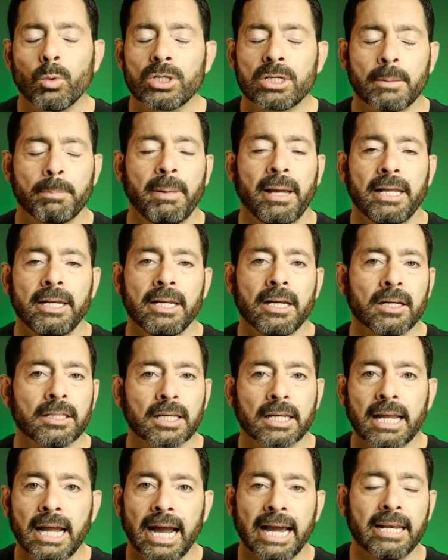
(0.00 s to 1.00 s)
Depending on
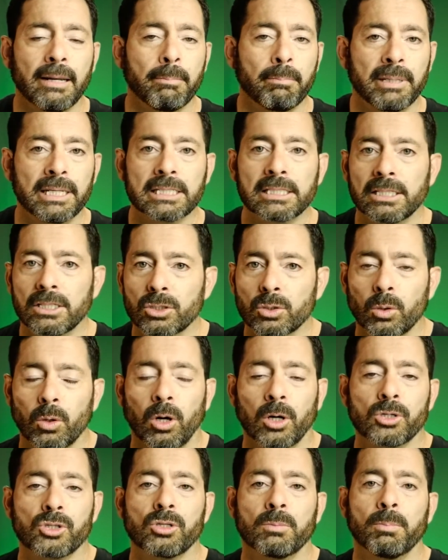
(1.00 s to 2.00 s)
the kind of business
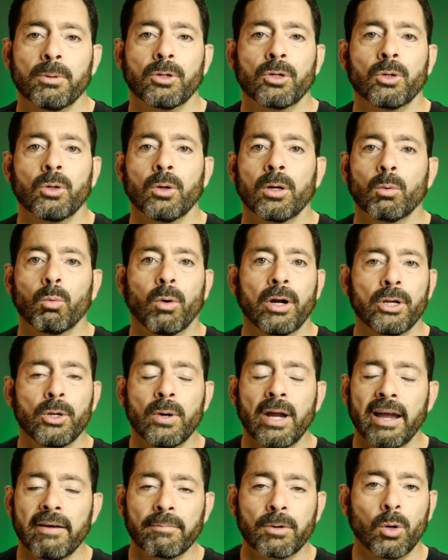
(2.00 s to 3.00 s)
or entrepreneur and what
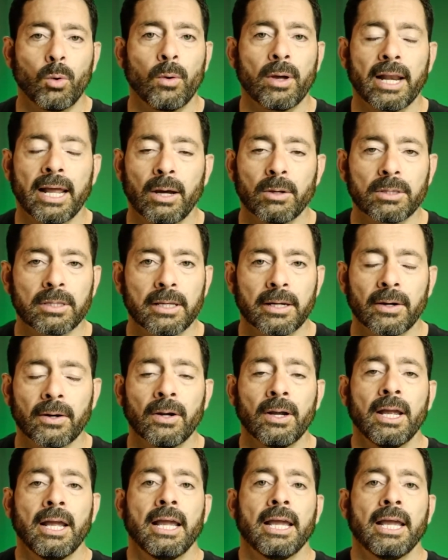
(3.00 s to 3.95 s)
you have going out there,